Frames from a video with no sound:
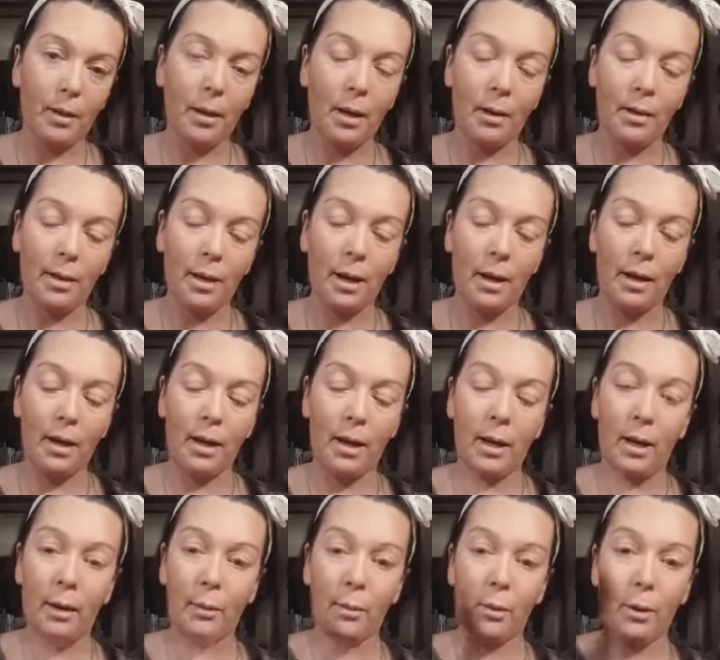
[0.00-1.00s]
And then
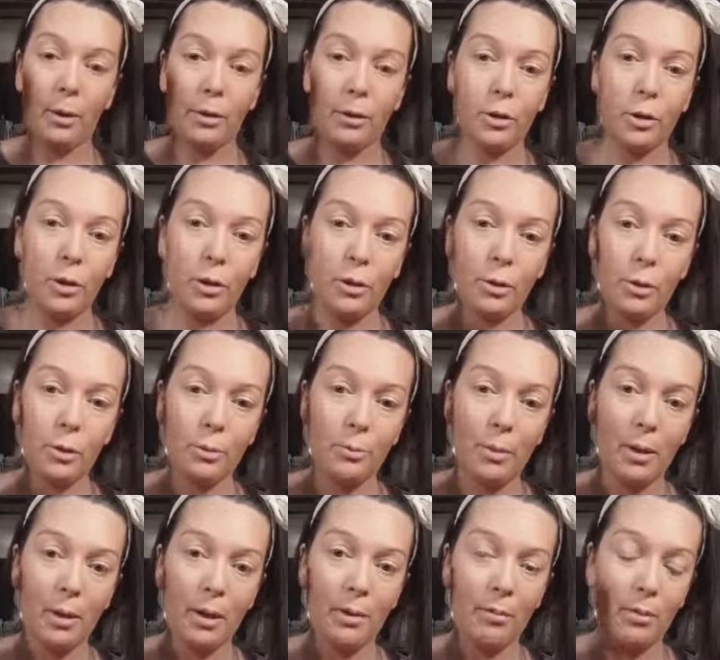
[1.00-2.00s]
I will choose
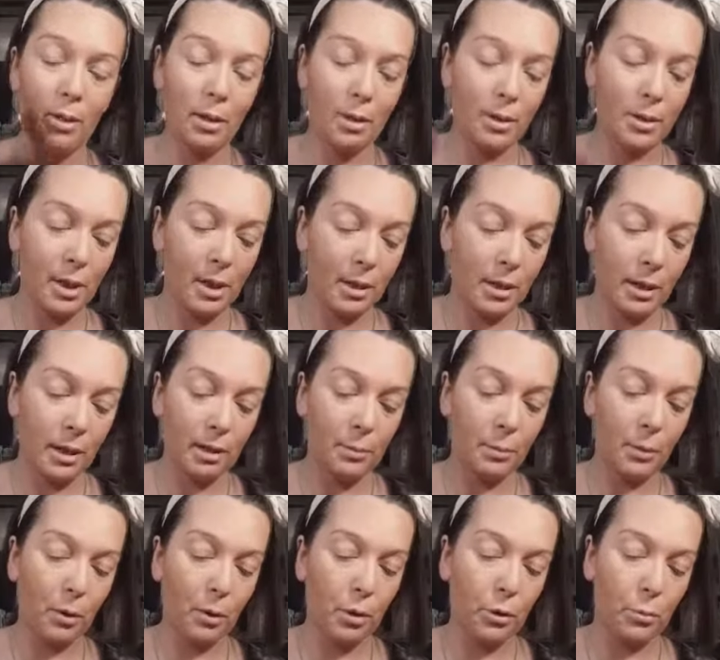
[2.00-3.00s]
my Real Techniques
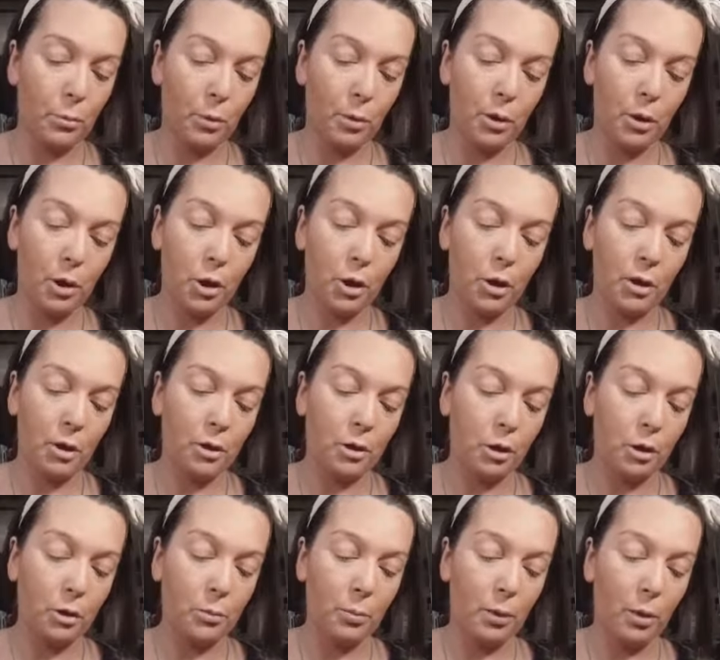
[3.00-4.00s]
blush brush and
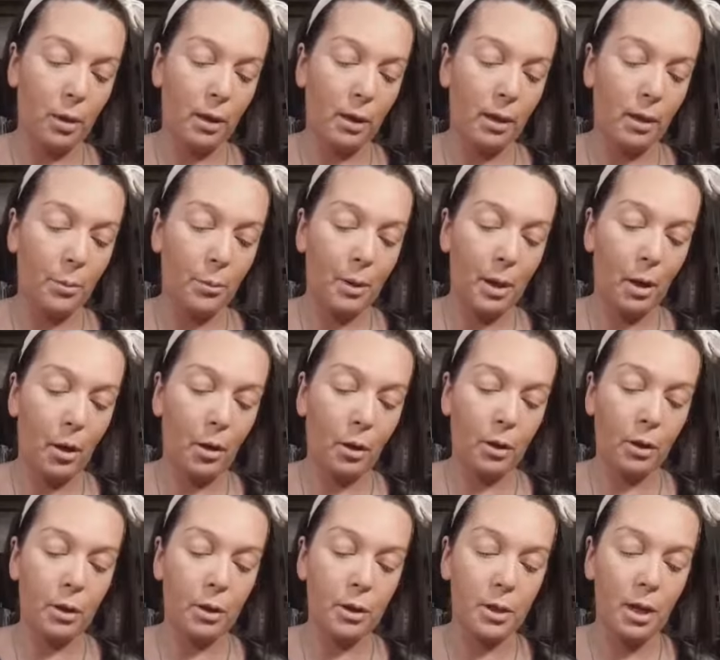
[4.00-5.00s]
just put a little bit
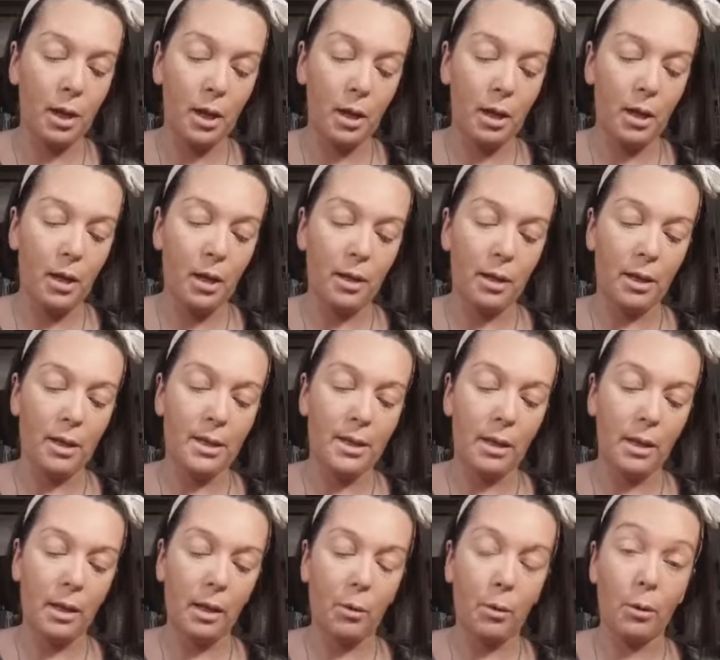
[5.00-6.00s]
on, because the
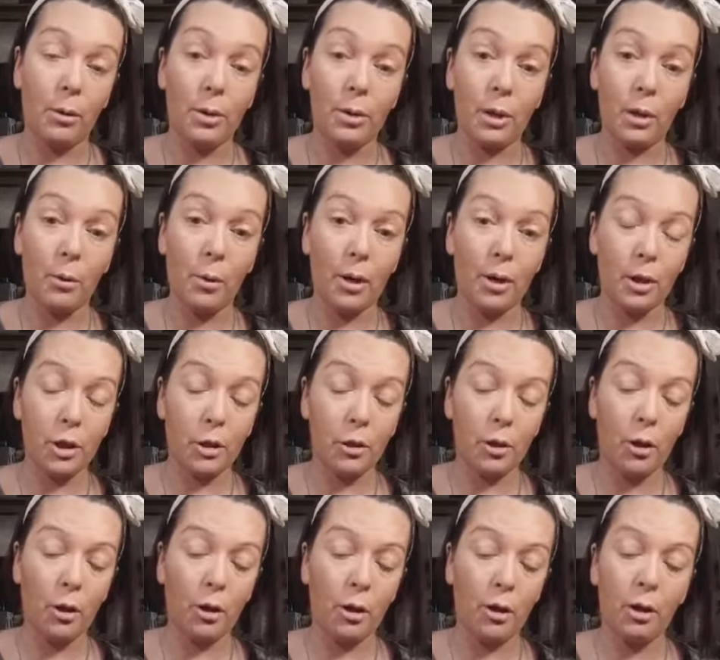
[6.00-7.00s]
Sleek ones are quite
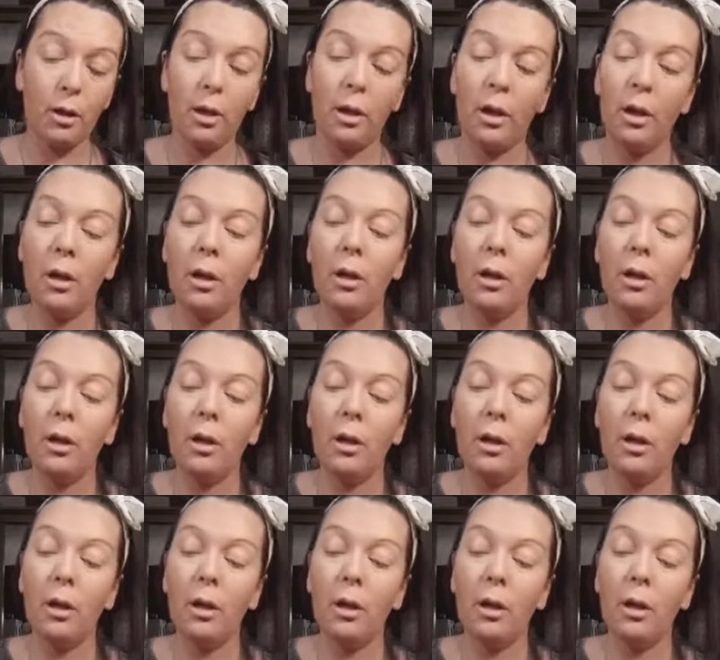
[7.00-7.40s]
strong.